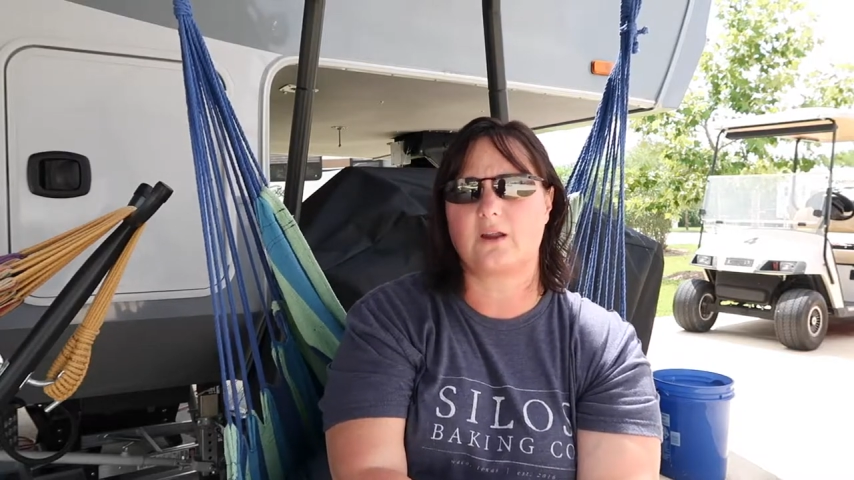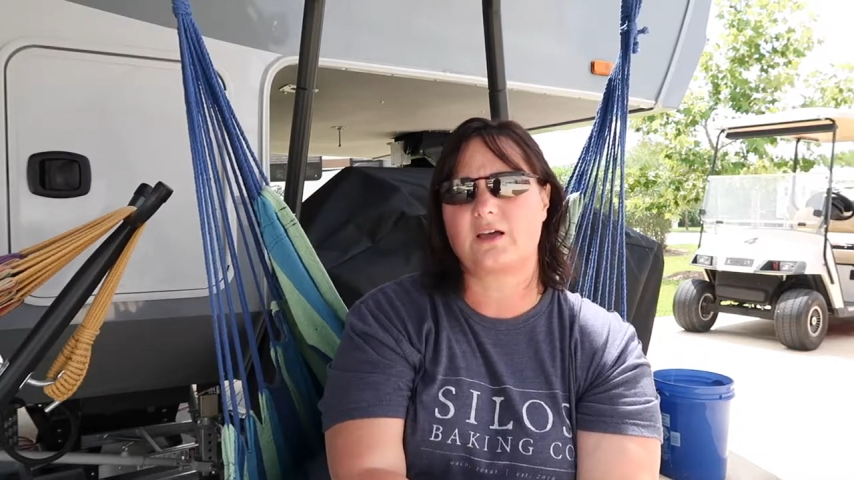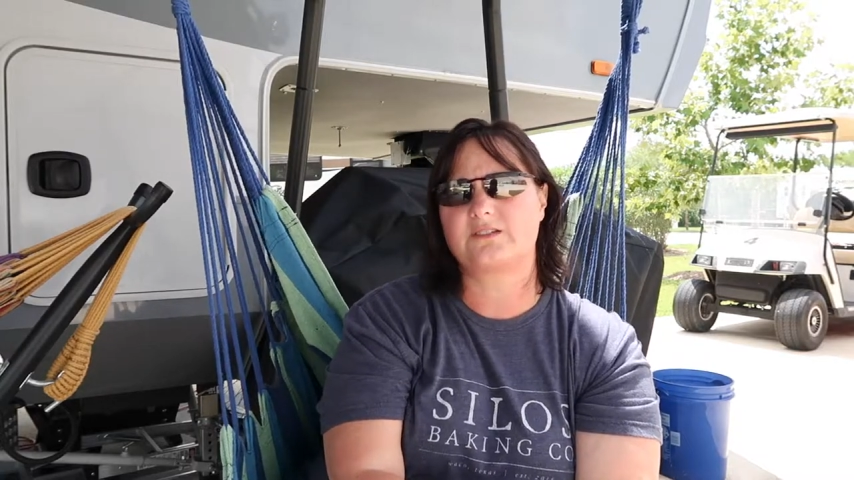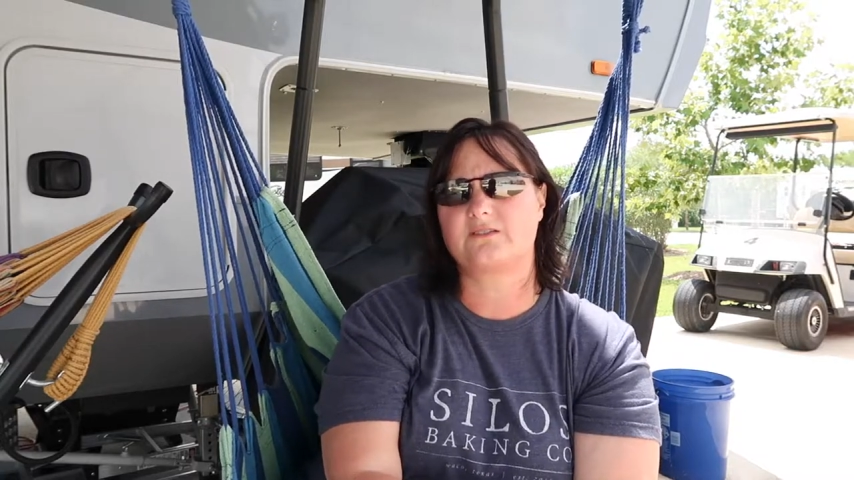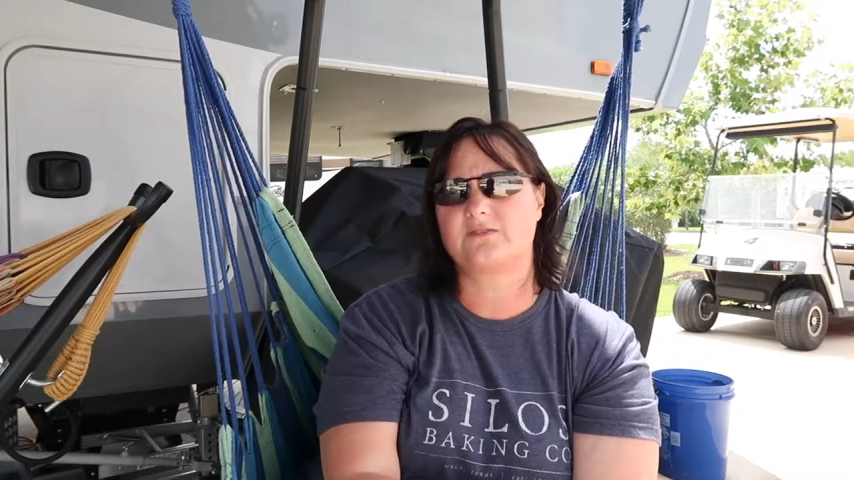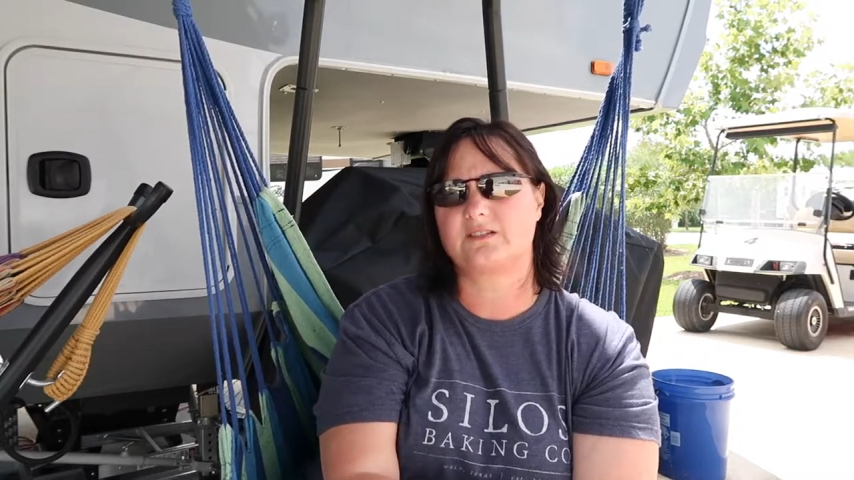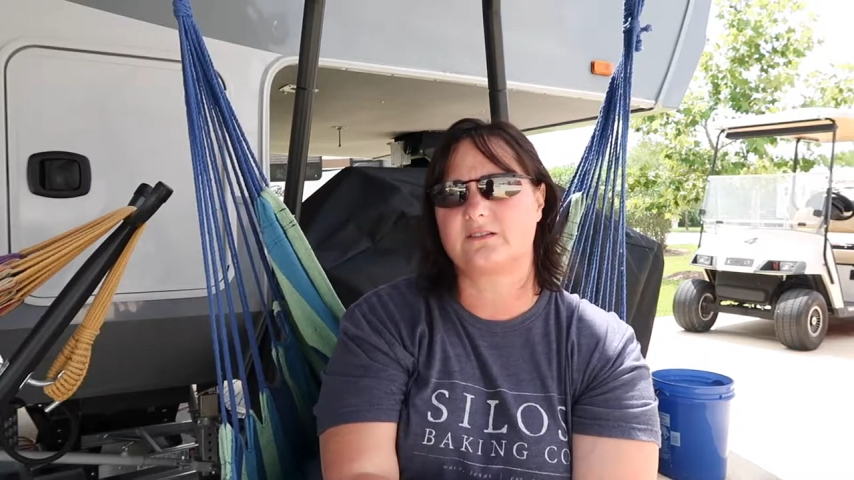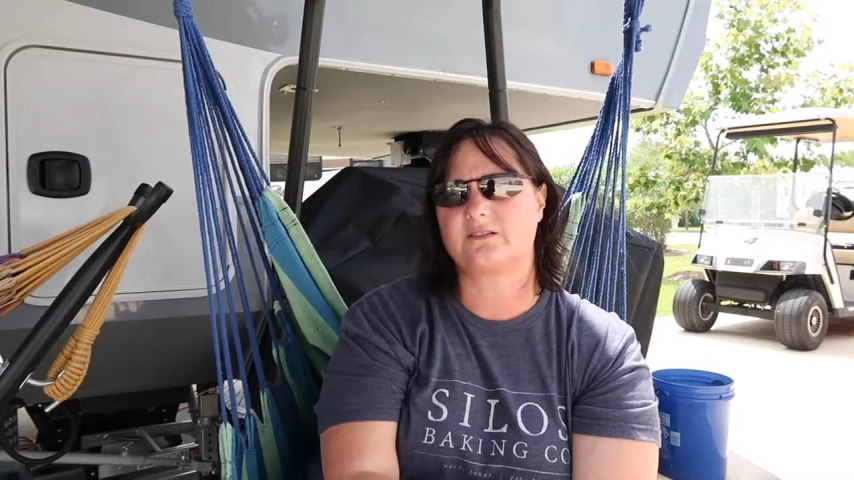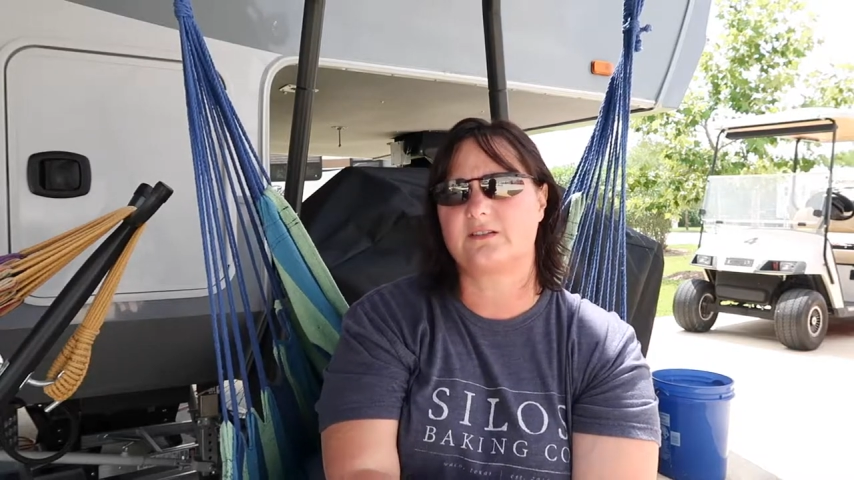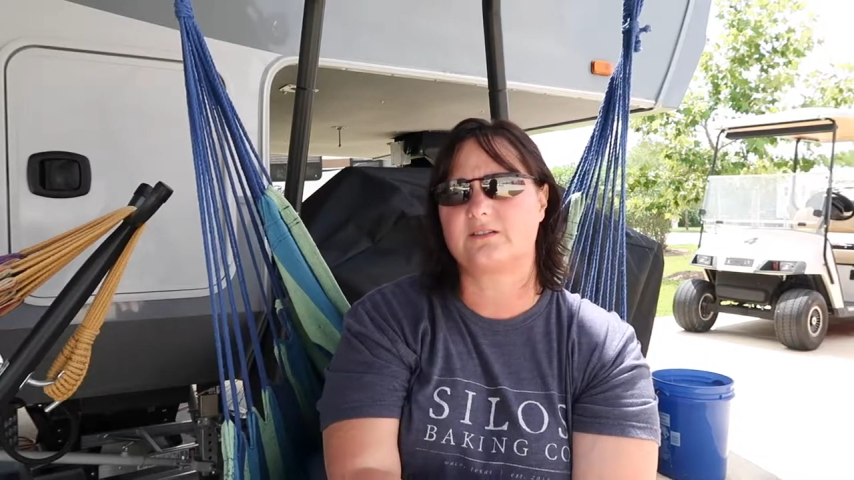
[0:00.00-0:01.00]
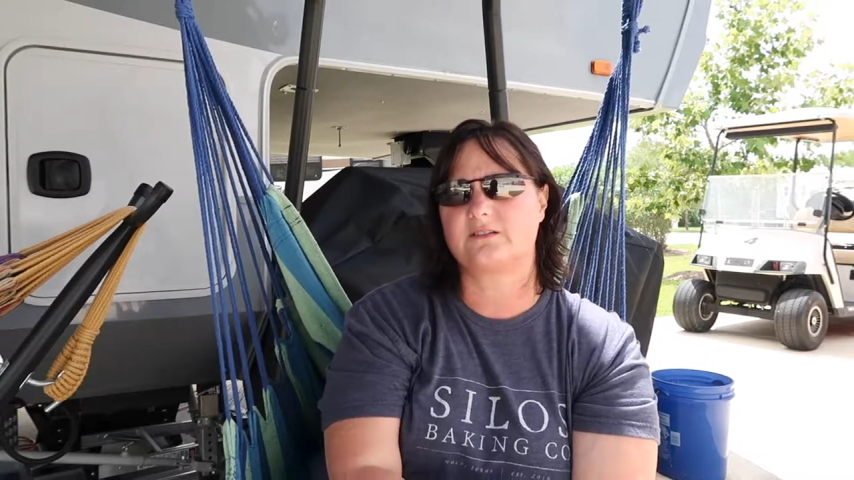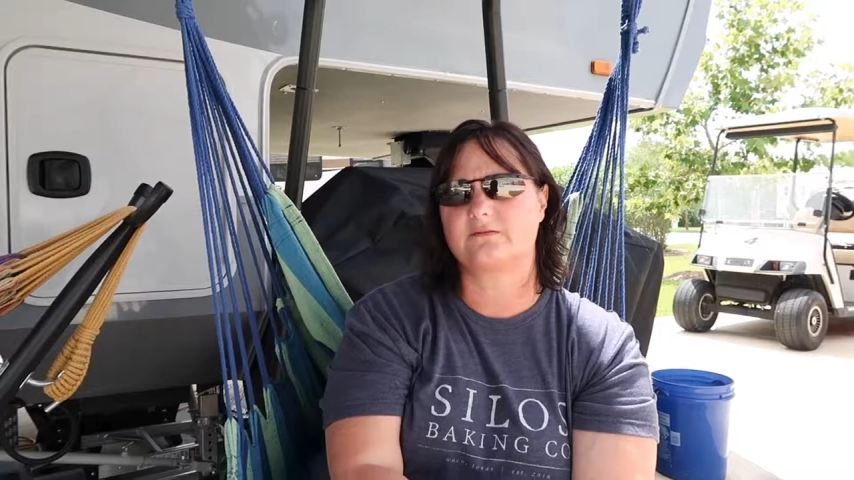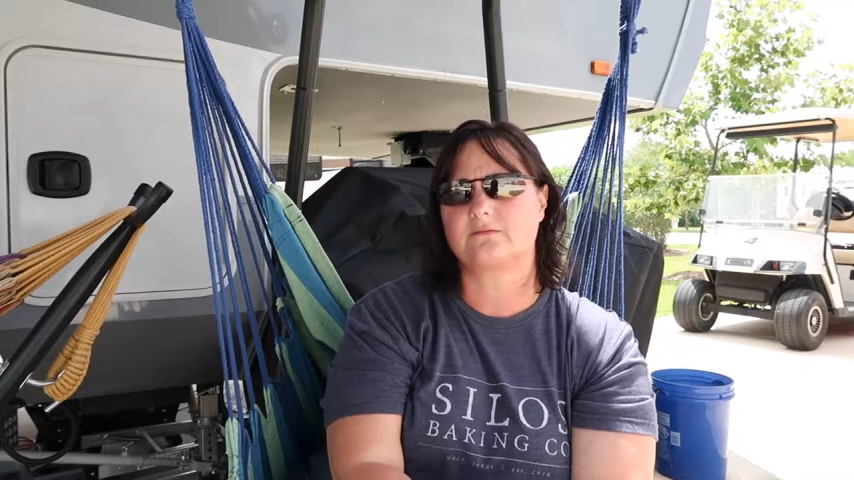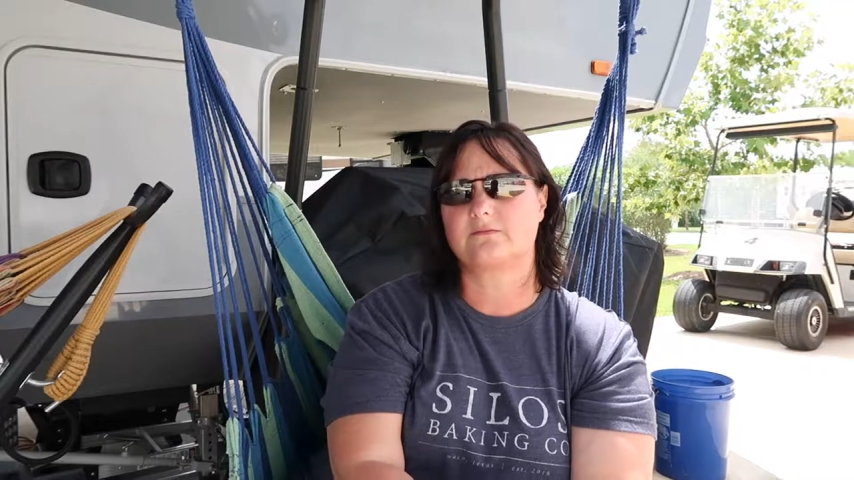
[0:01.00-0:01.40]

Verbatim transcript: lodging facilities.